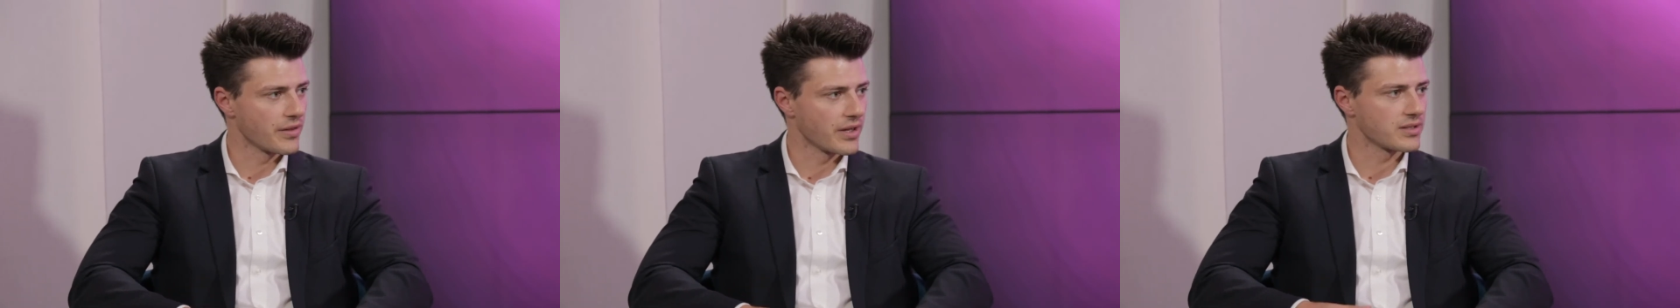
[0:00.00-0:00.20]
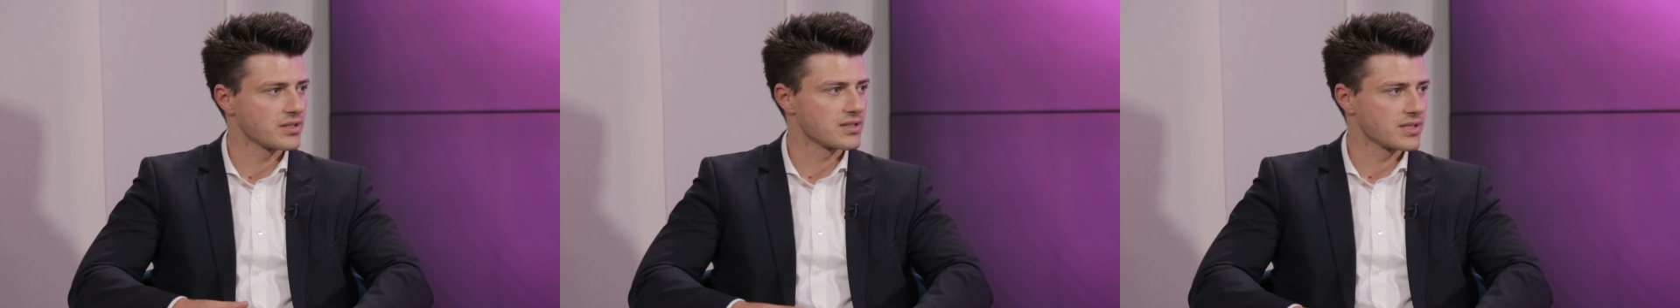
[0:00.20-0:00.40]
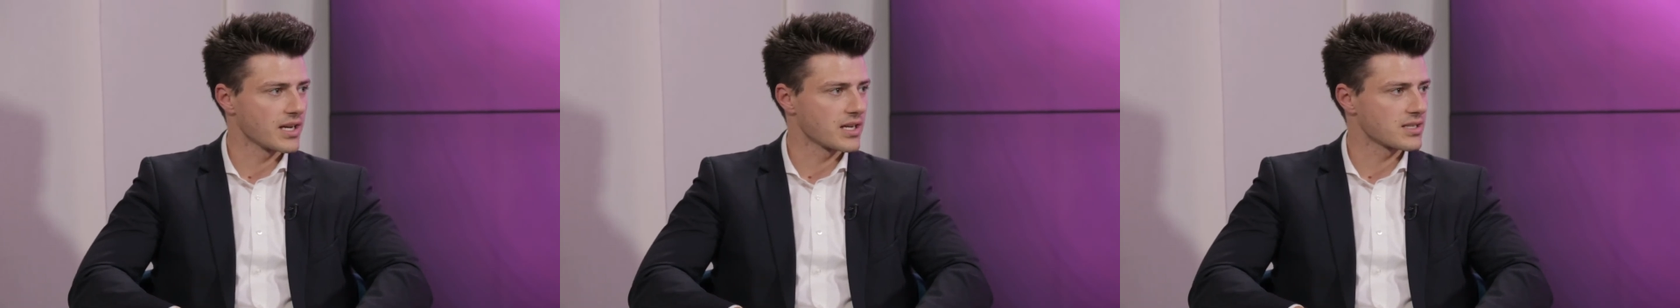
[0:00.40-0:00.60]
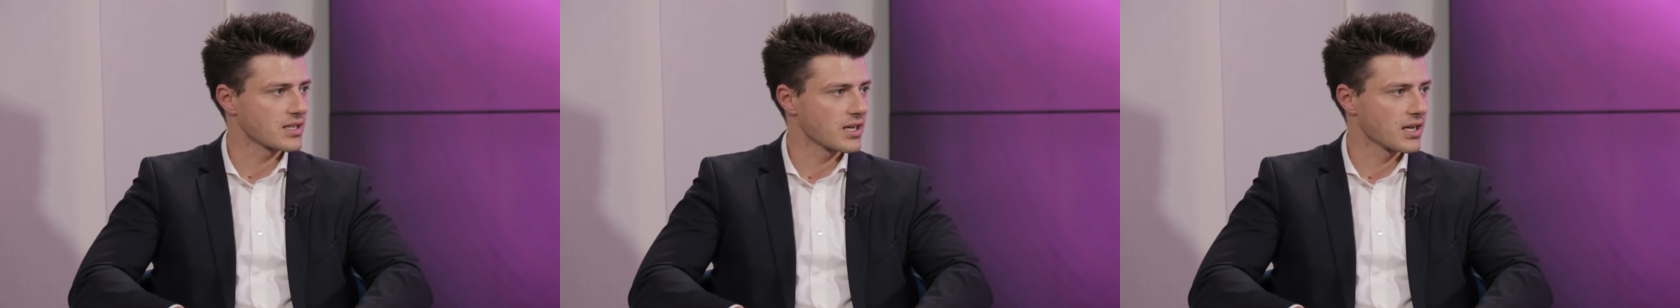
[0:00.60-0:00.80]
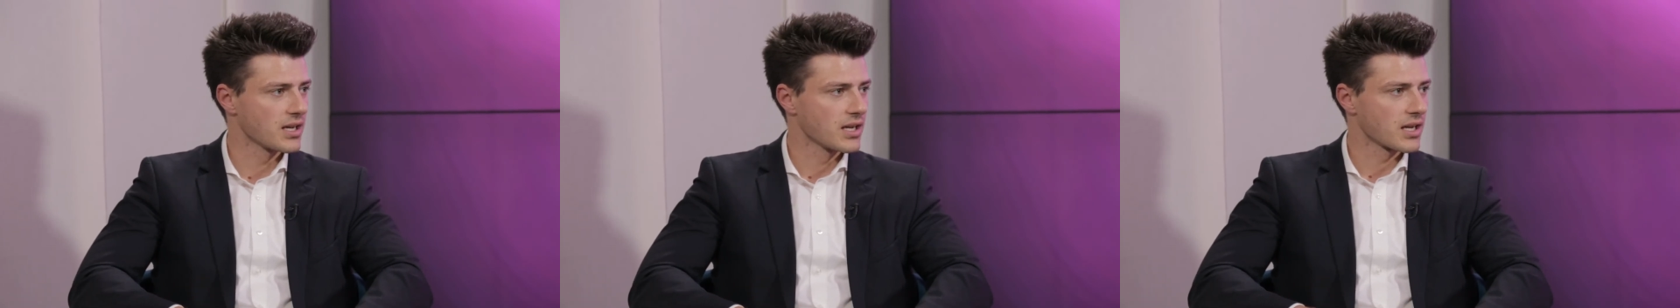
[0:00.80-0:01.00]
that the
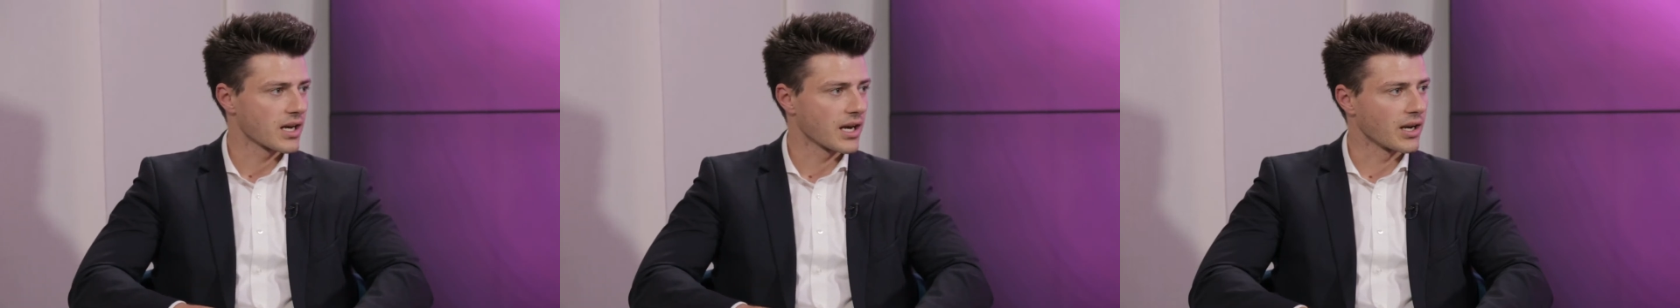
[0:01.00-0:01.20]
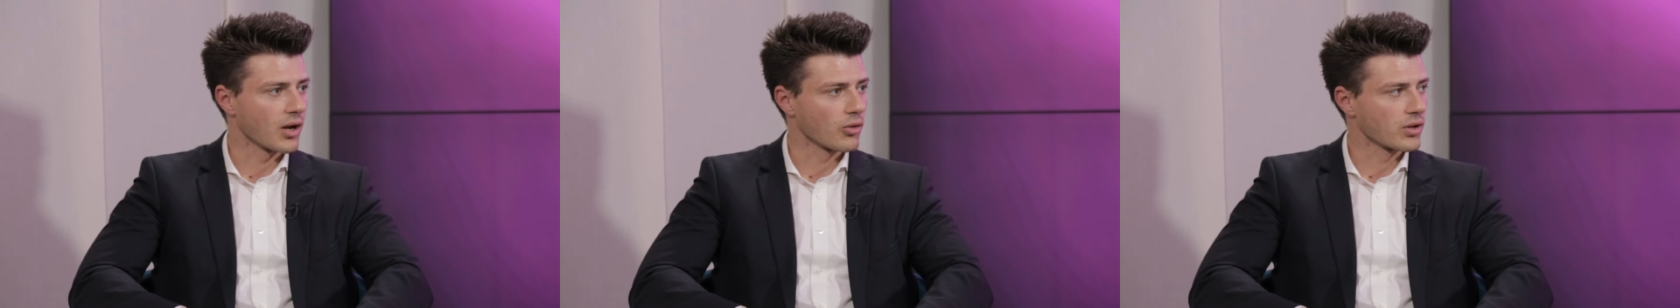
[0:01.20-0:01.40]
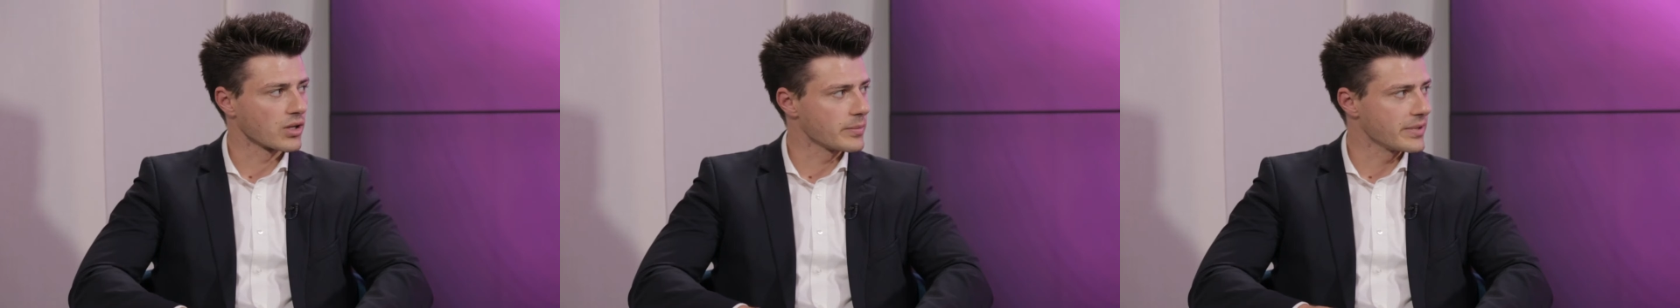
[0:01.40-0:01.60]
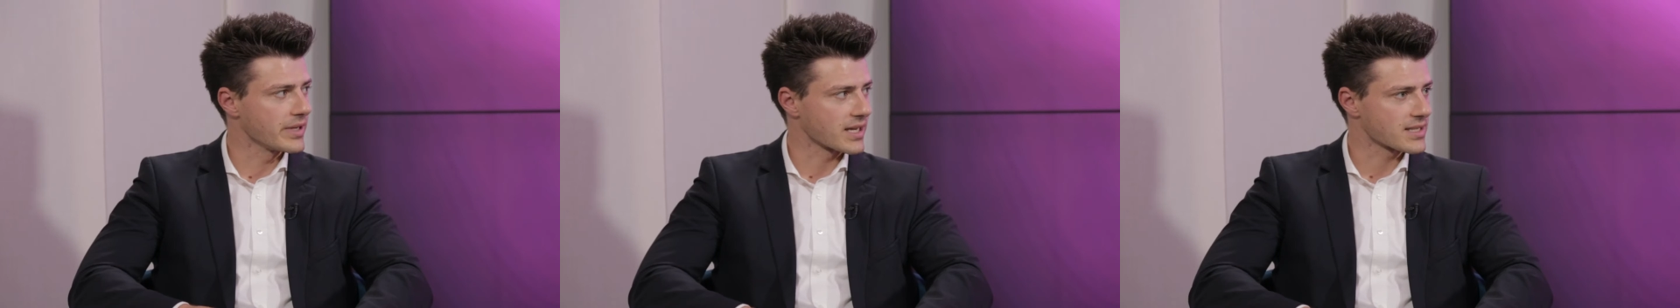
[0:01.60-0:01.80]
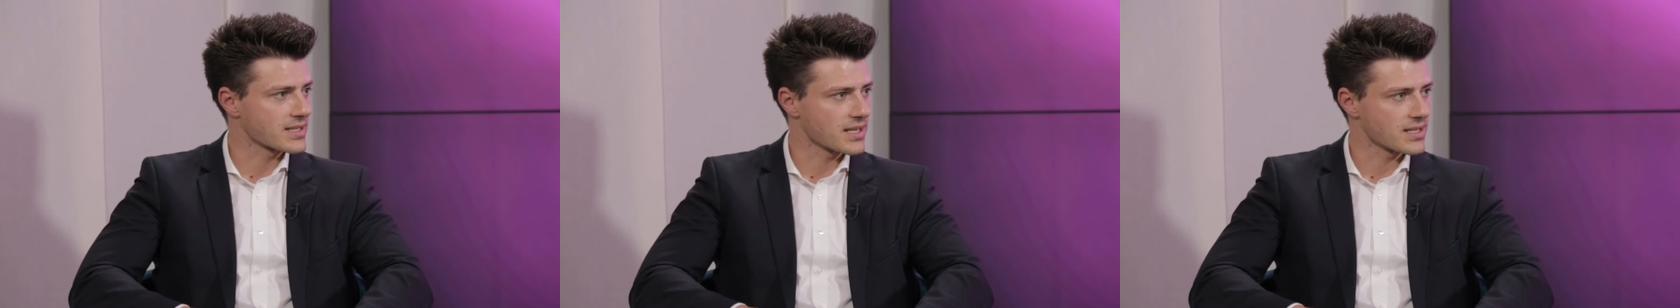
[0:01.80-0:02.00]
data can only be
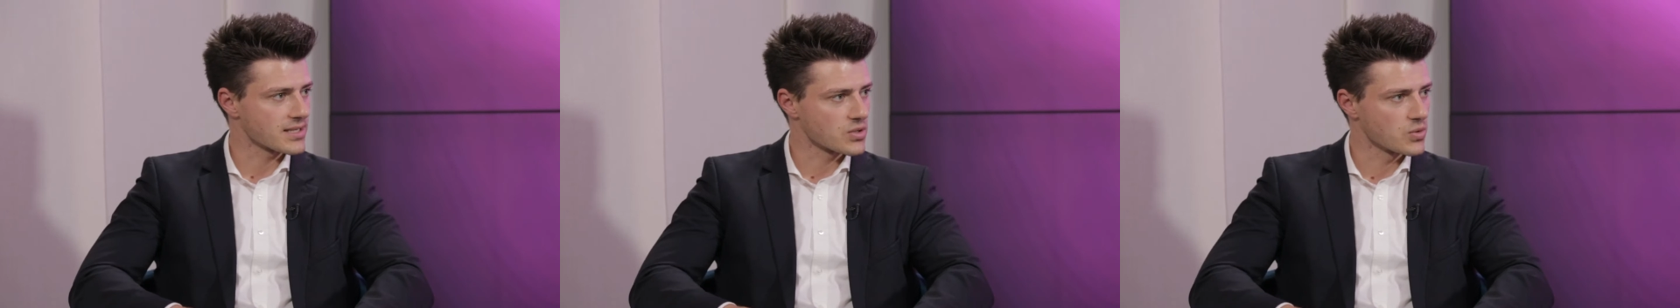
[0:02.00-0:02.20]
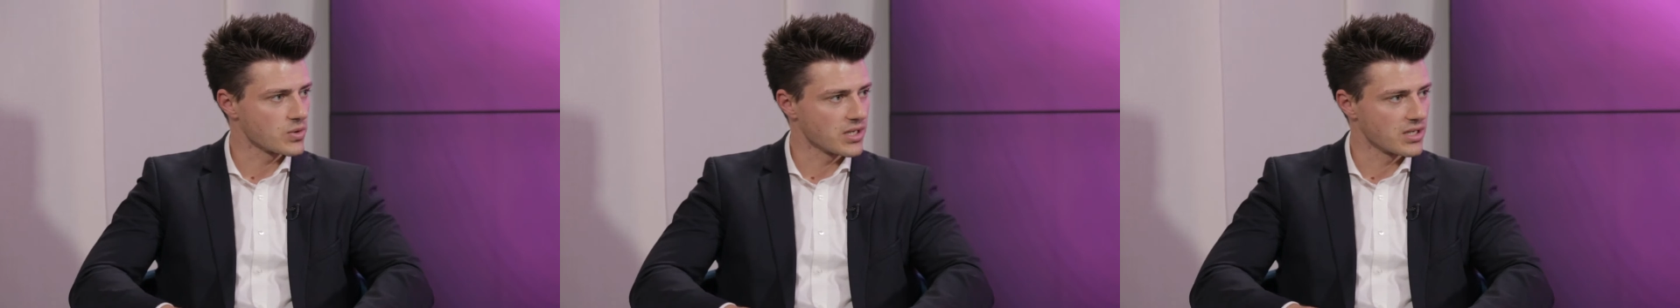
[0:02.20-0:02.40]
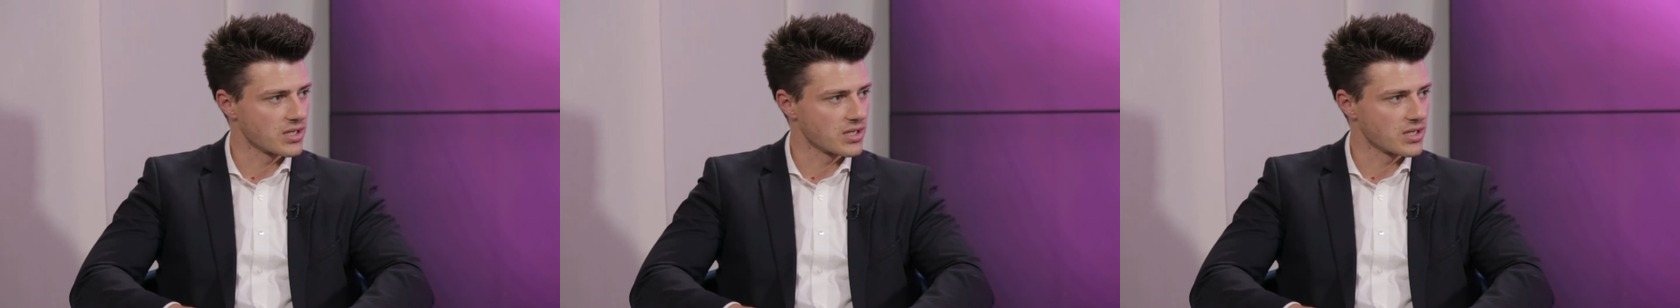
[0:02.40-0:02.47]
accessed,